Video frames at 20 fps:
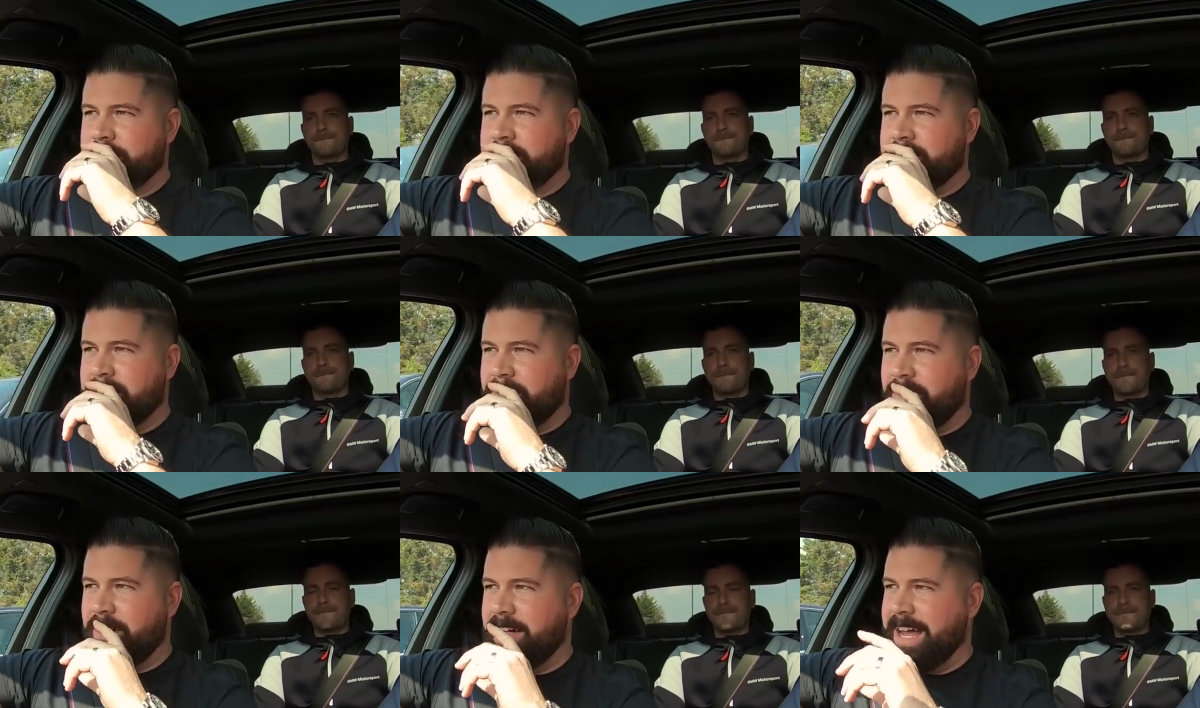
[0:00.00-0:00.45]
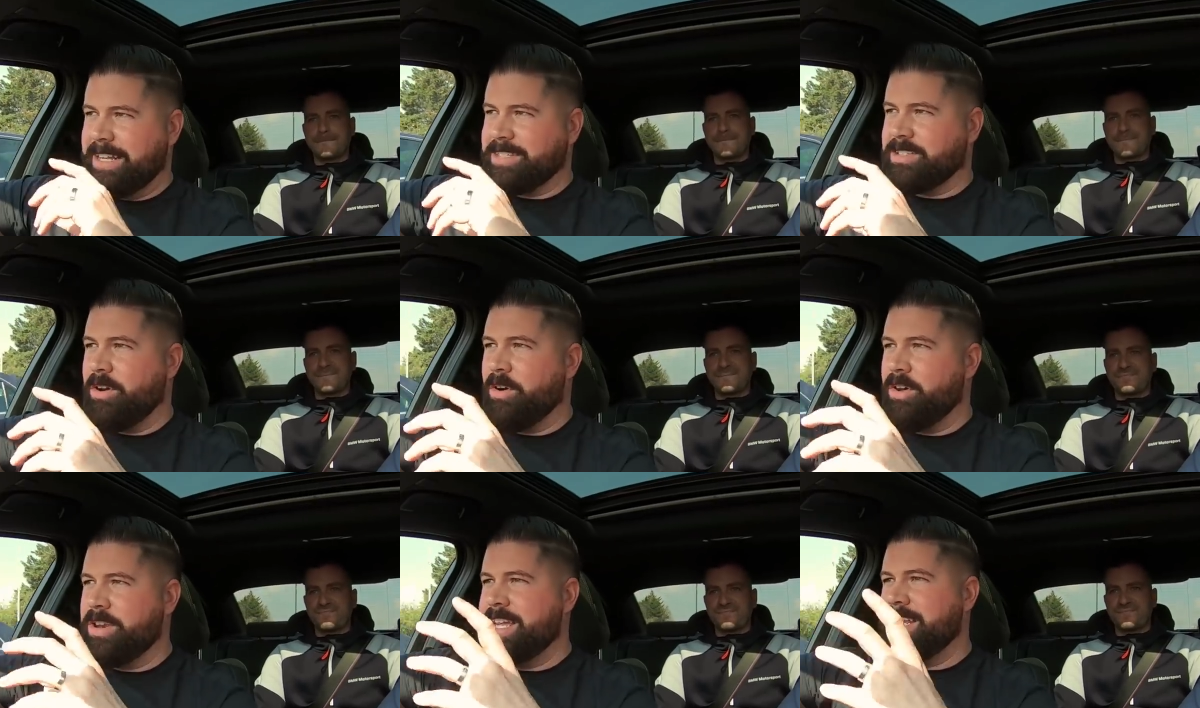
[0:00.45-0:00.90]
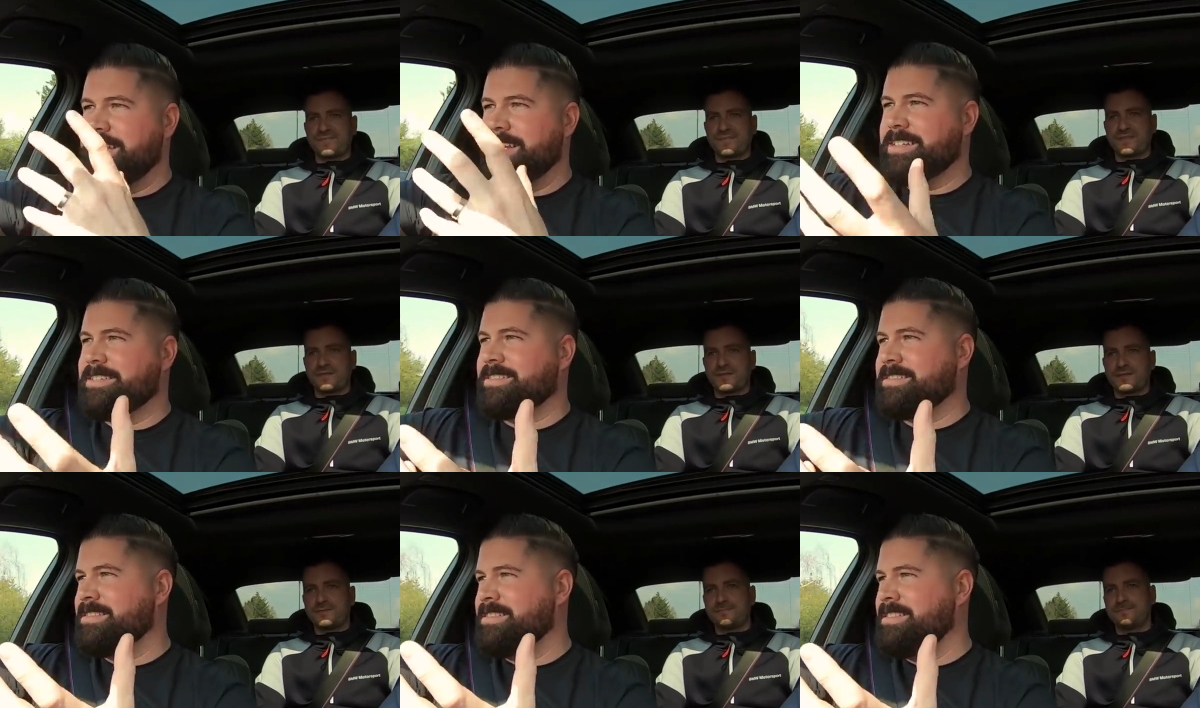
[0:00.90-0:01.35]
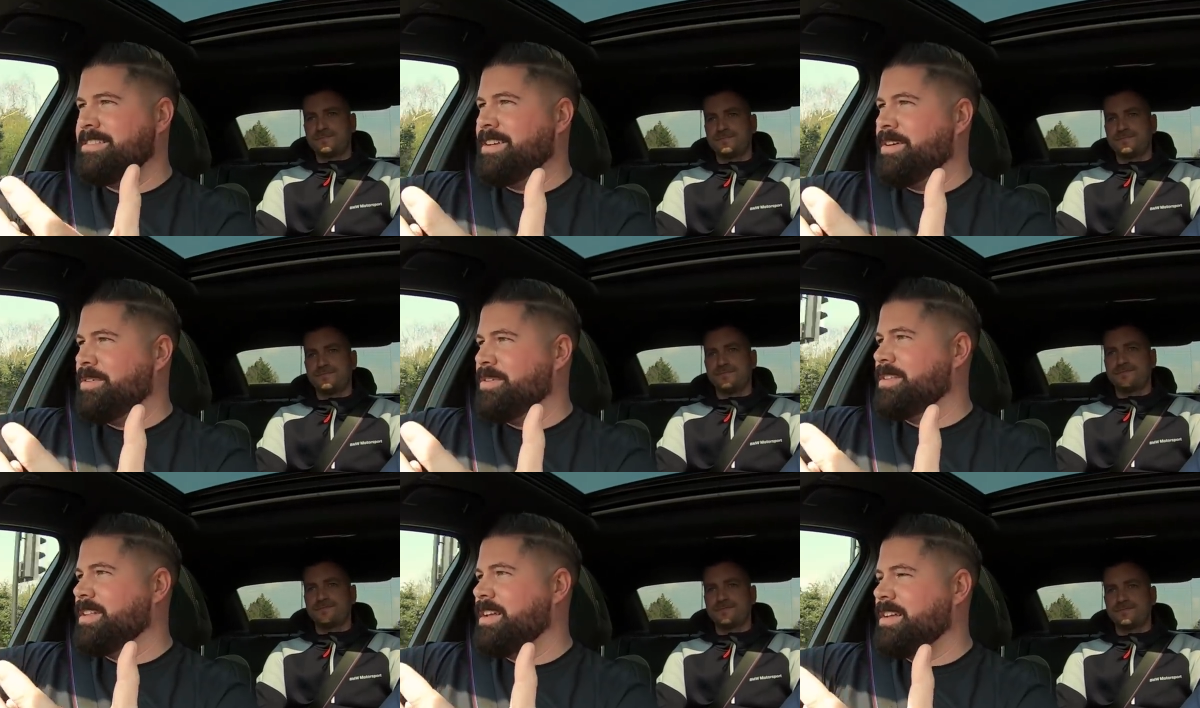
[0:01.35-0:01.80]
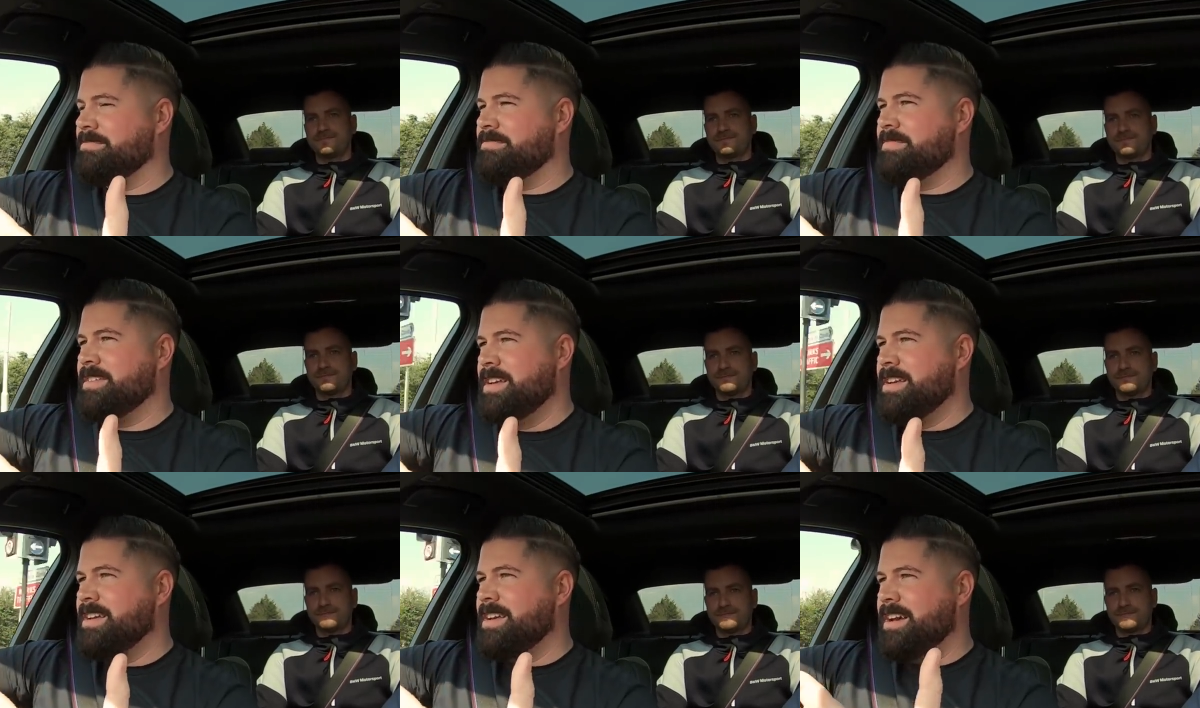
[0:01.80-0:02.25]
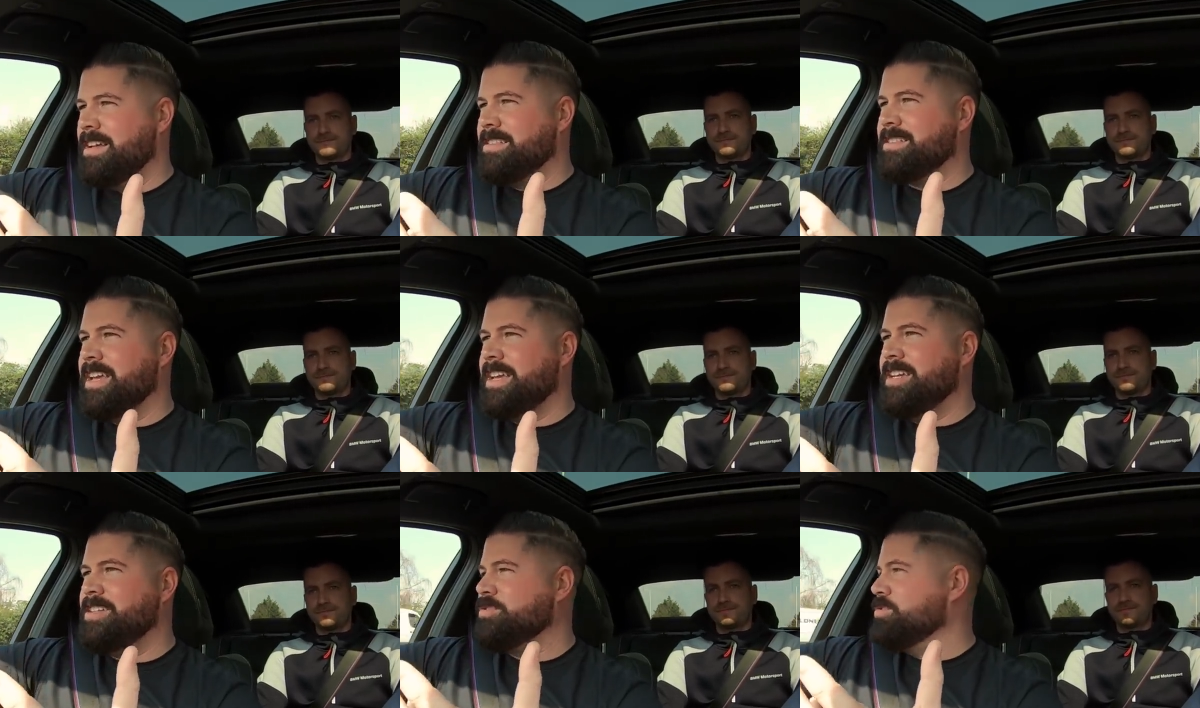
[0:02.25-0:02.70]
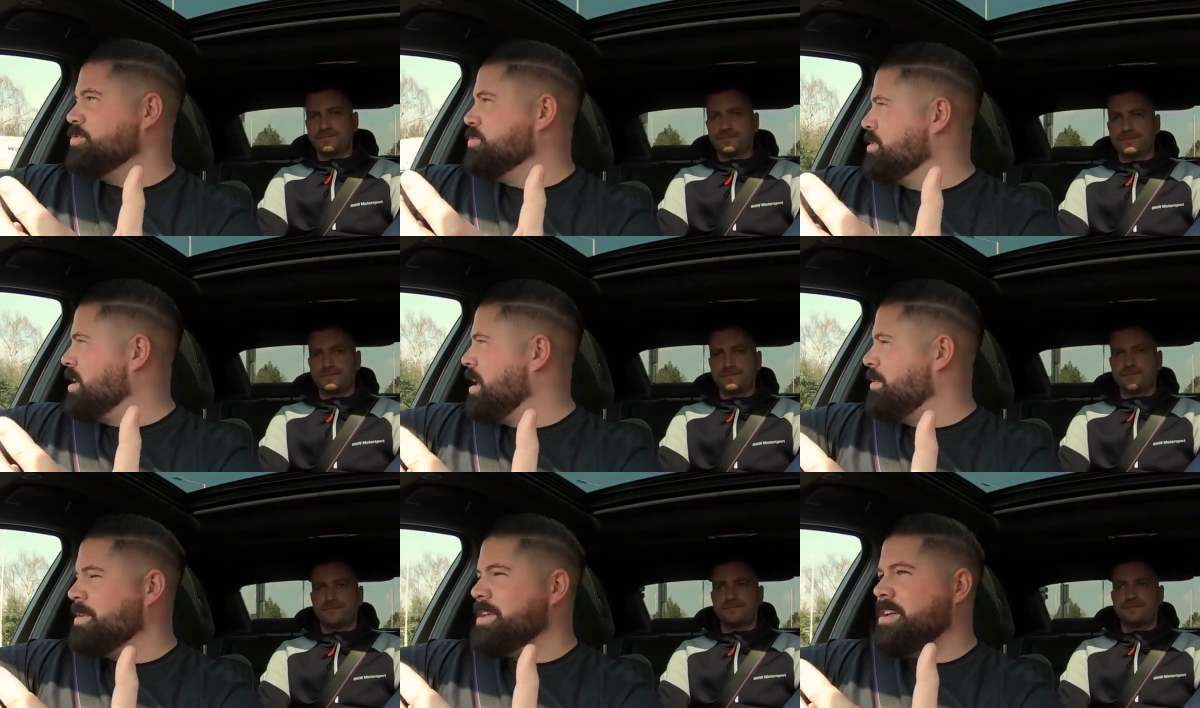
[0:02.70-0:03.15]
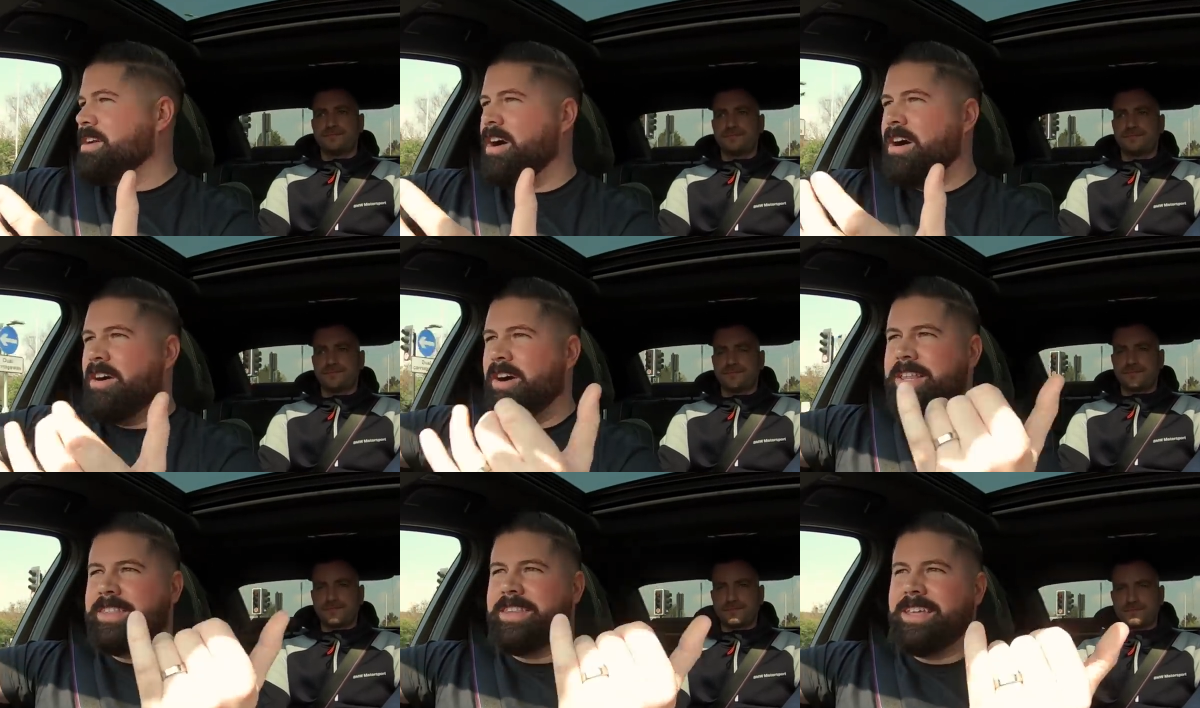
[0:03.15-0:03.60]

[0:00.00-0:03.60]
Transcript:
Speaker 1: stuff like that. So I needed, you know, a, a diesel company car.